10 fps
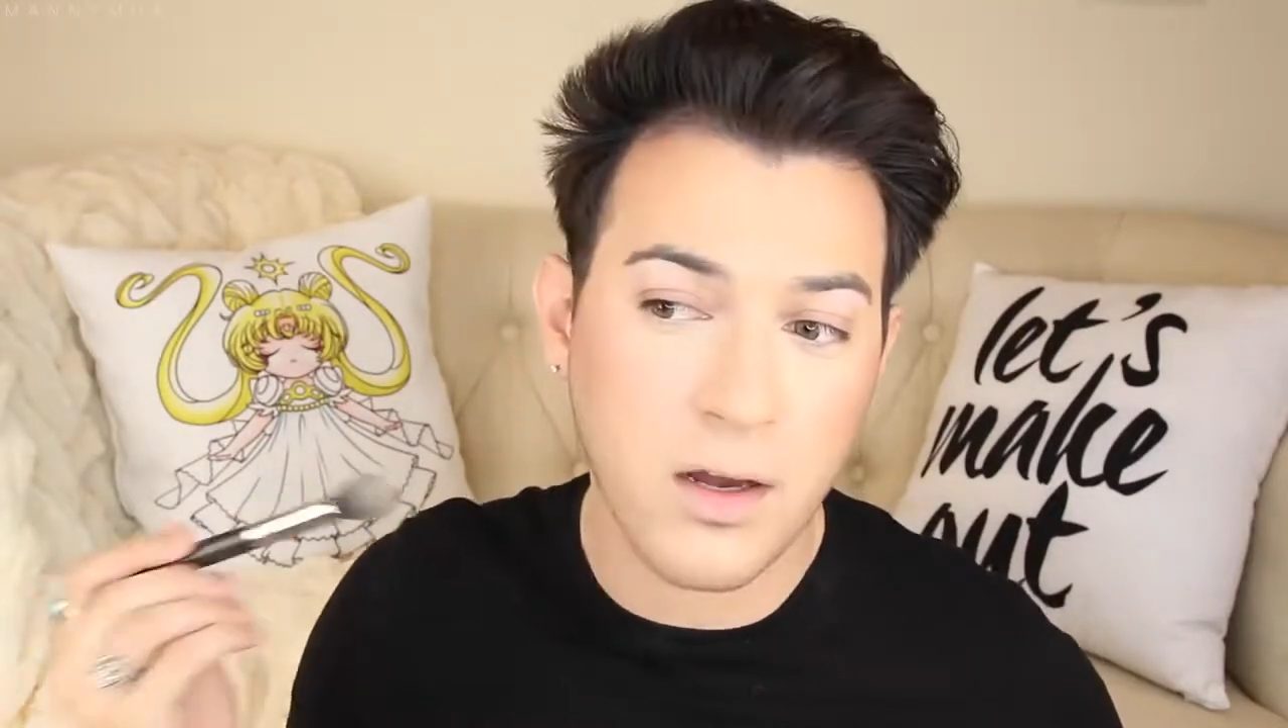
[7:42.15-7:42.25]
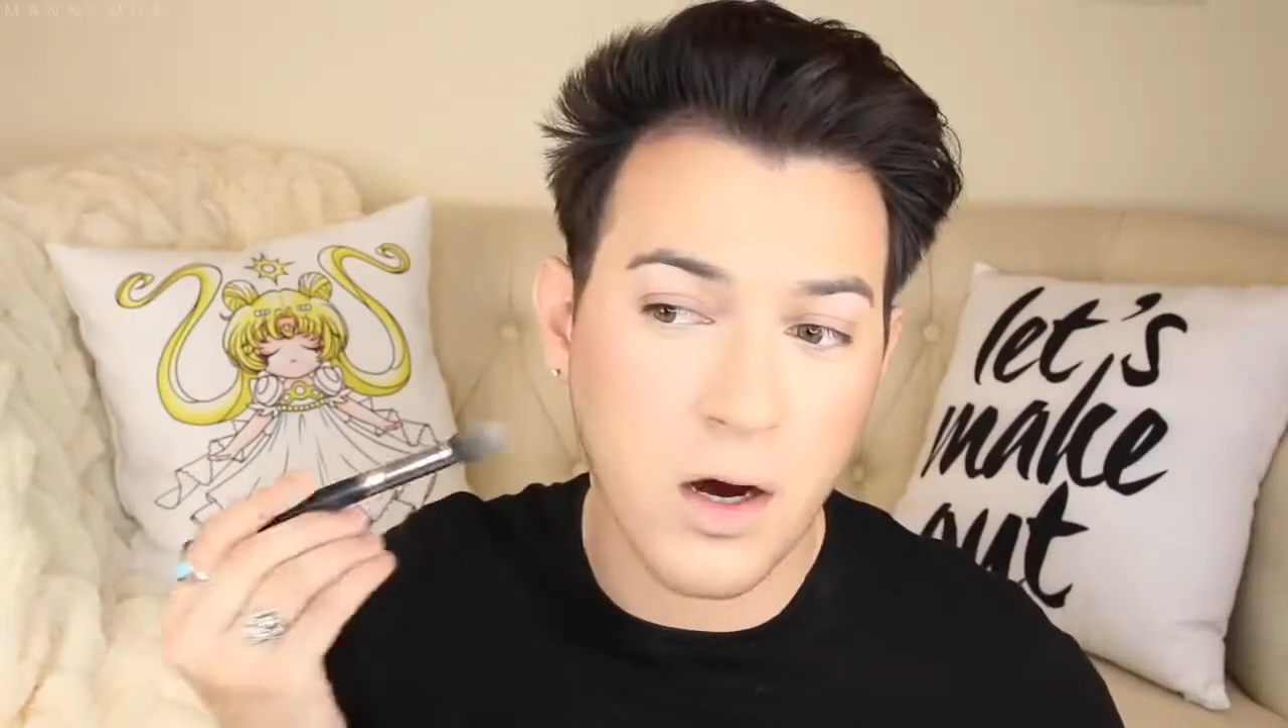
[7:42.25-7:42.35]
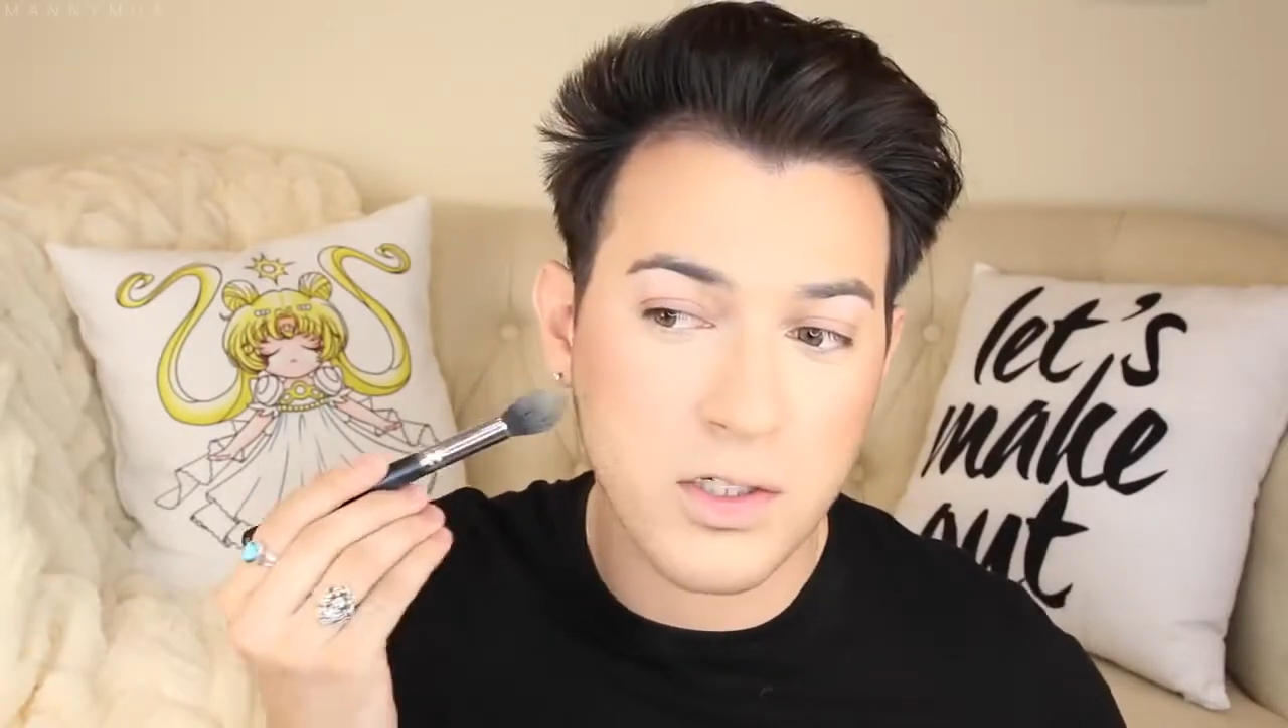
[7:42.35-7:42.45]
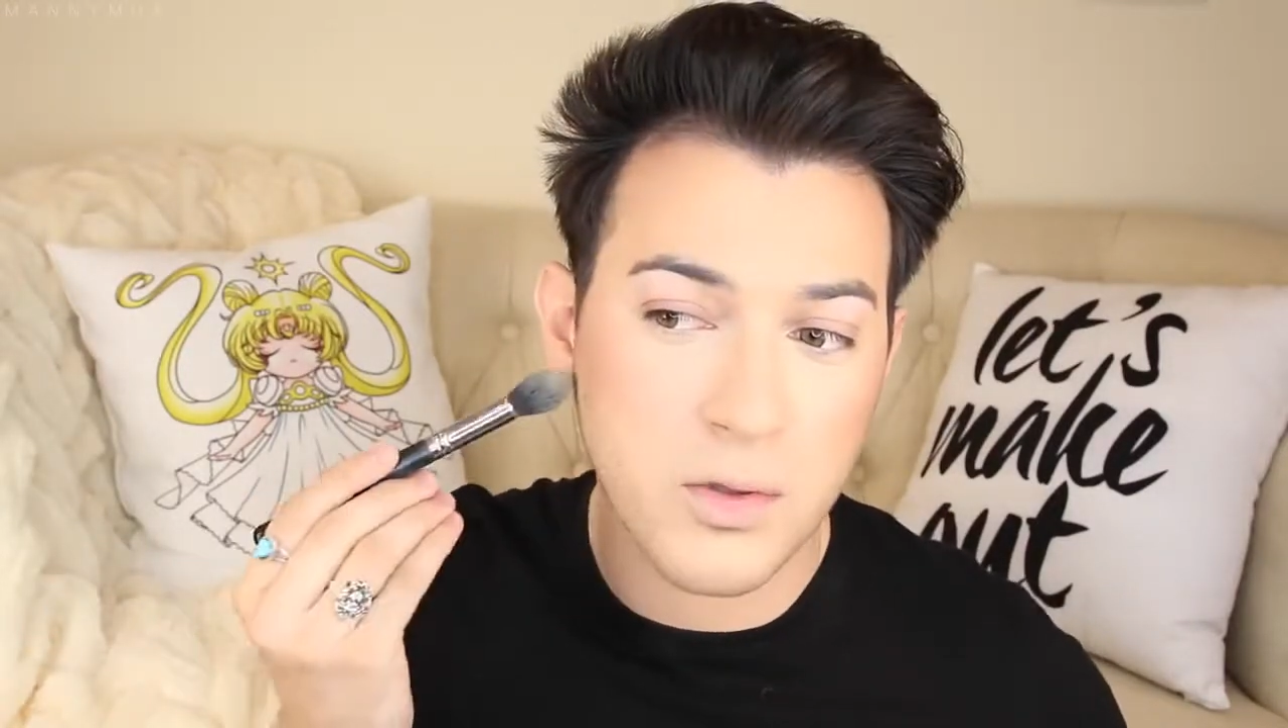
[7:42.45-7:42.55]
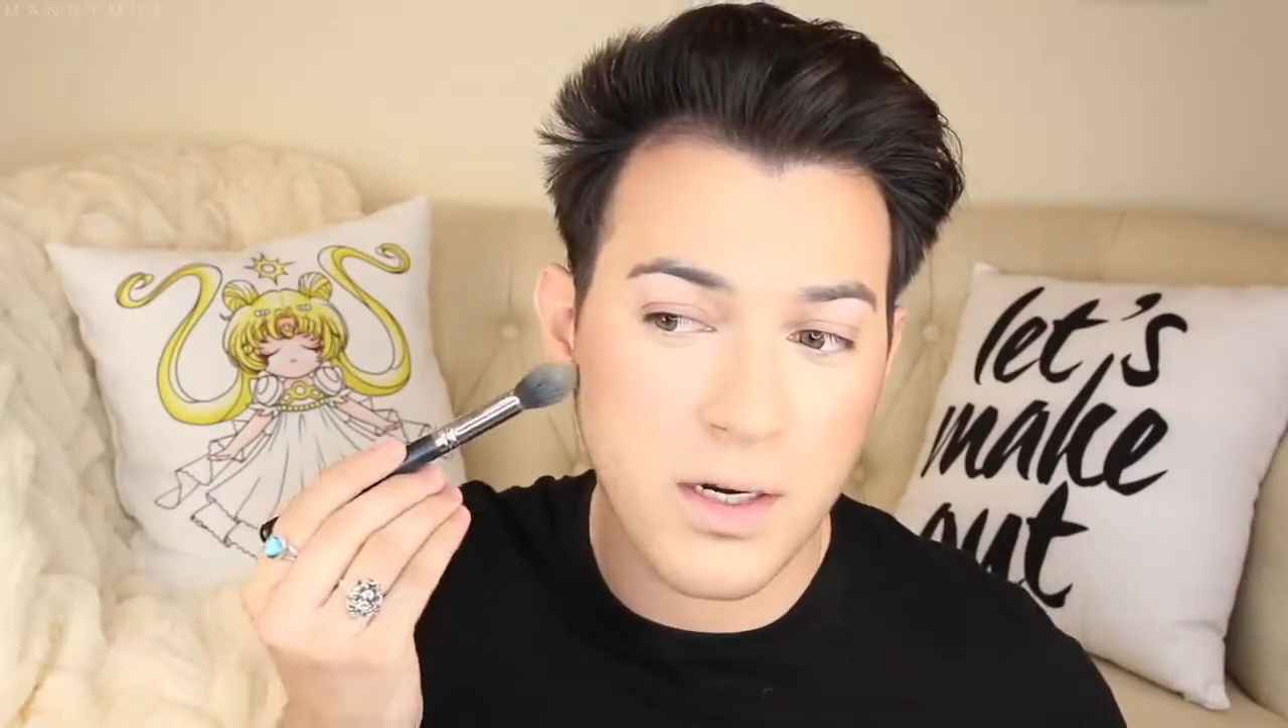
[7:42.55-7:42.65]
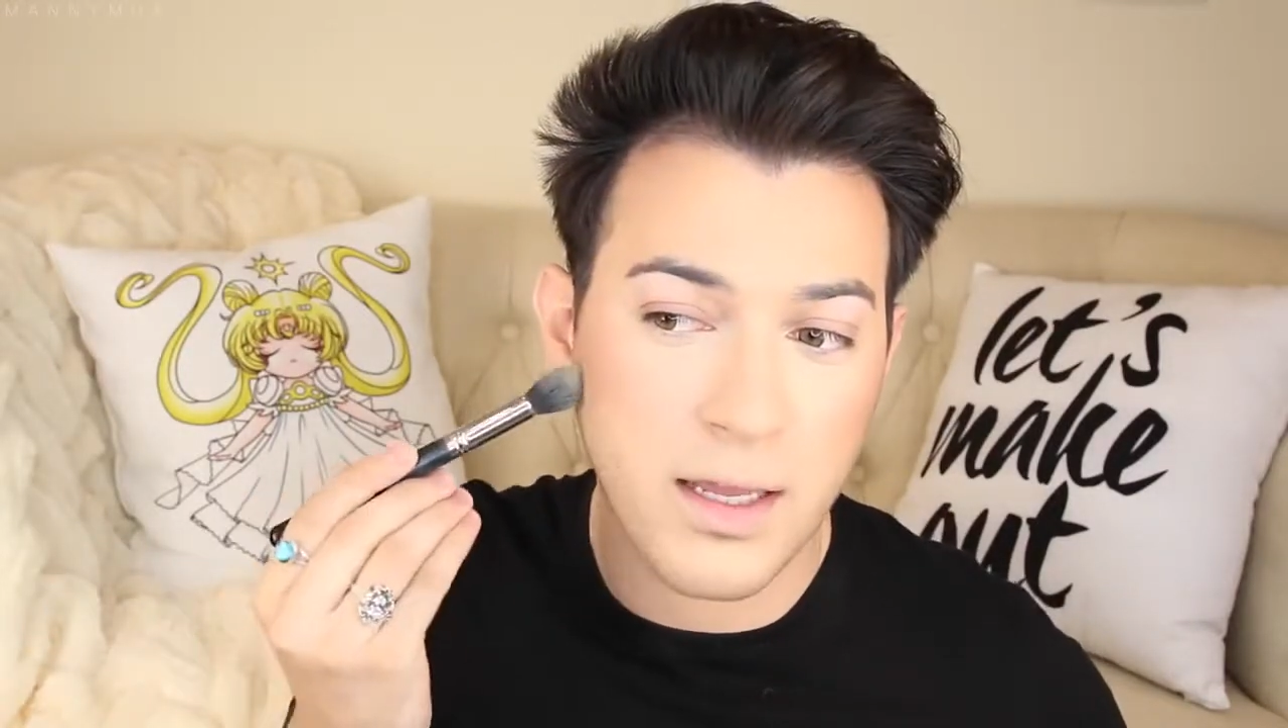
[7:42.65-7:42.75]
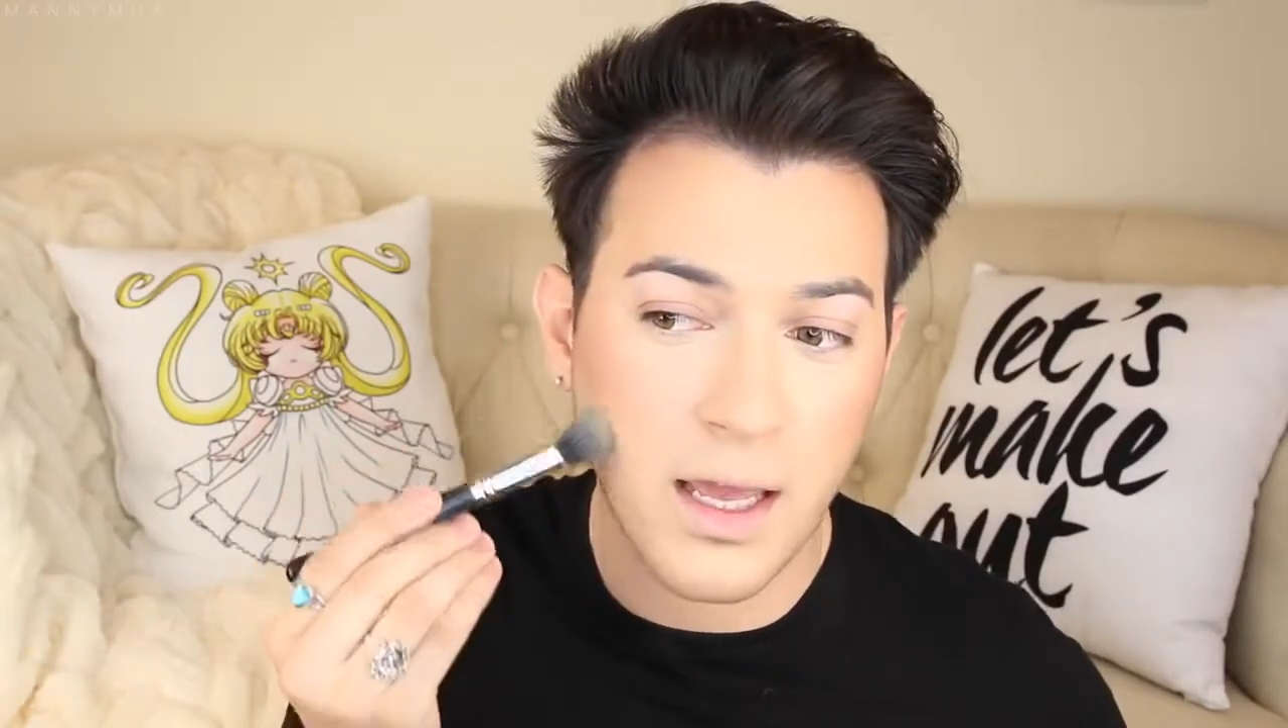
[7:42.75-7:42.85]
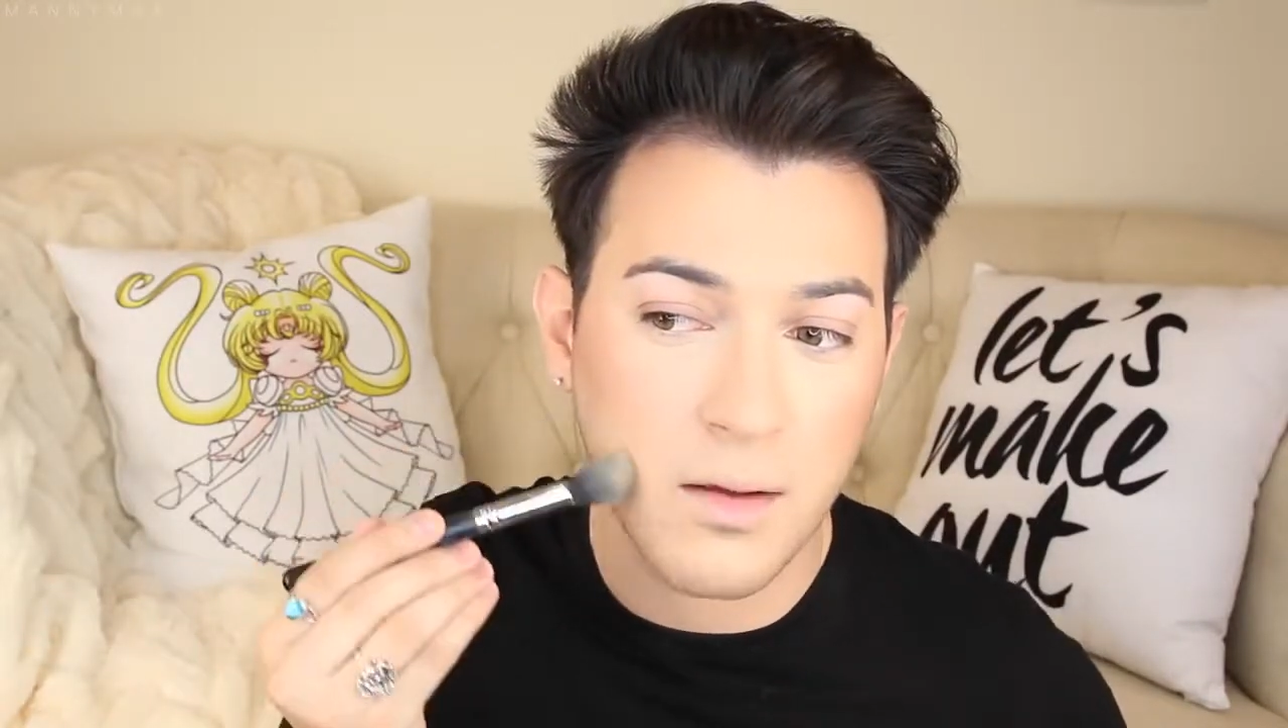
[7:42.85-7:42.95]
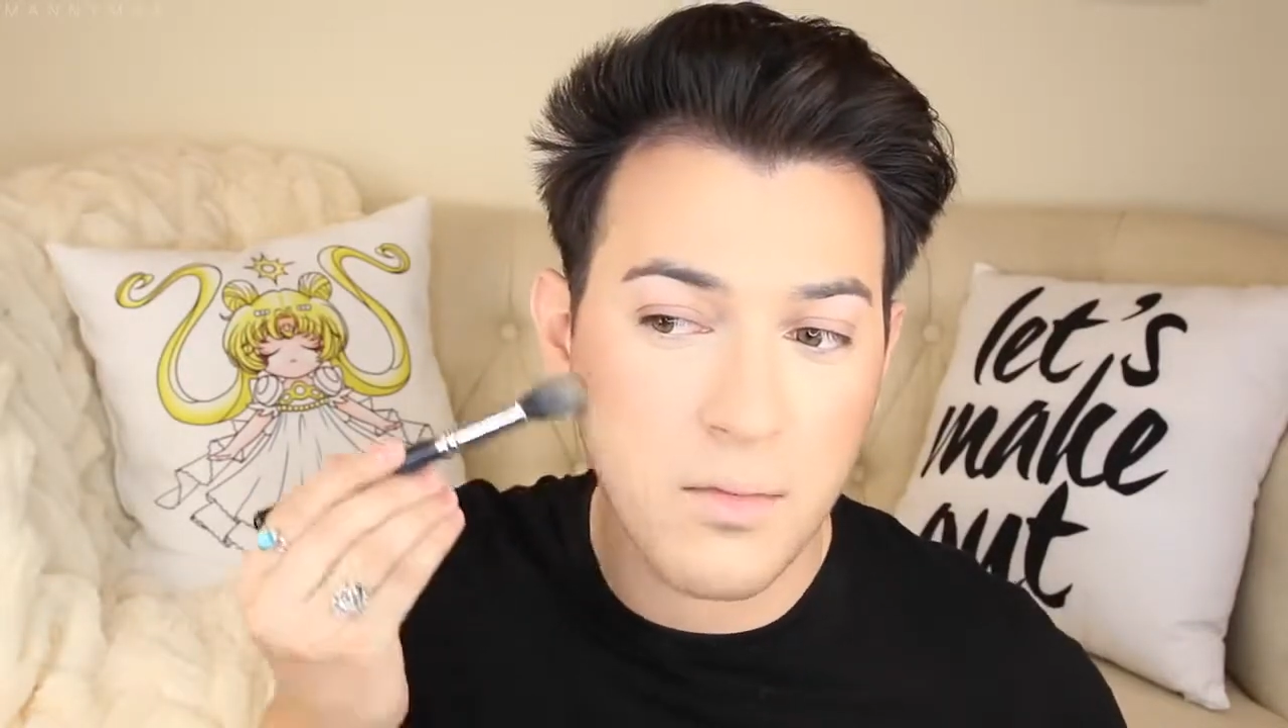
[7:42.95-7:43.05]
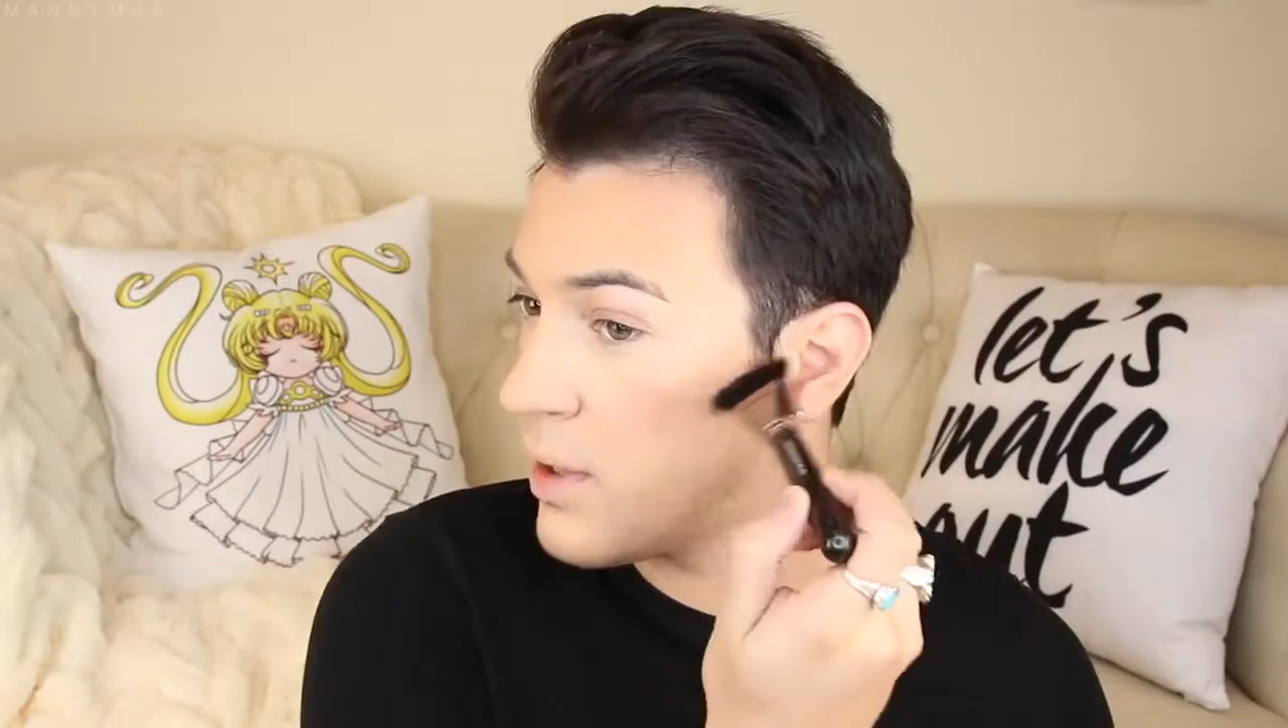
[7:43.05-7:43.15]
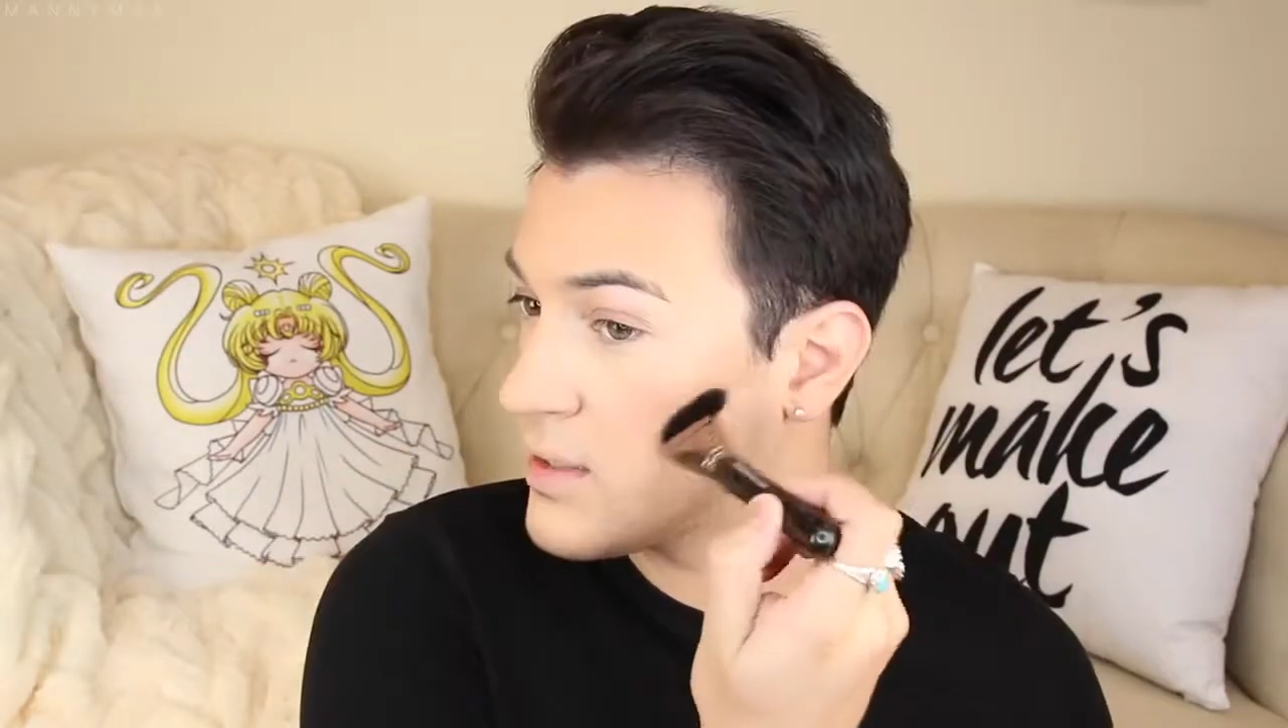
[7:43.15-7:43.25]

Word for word: contouring game